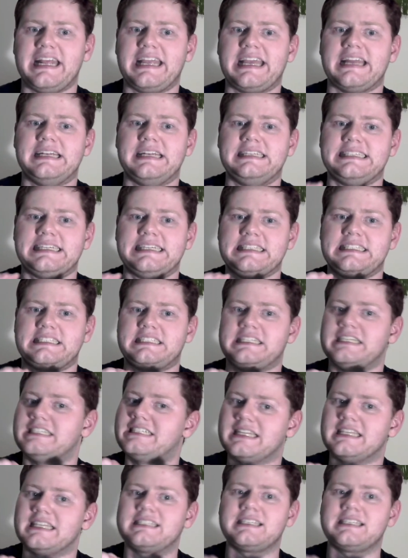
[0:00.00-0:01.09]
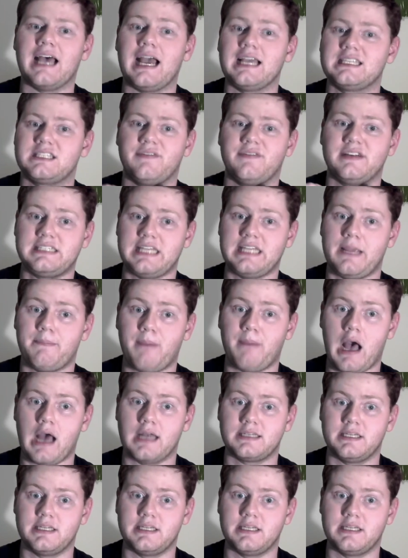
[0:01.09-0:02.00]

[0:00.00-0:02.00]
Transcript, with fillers: condensed into the size of a teapot.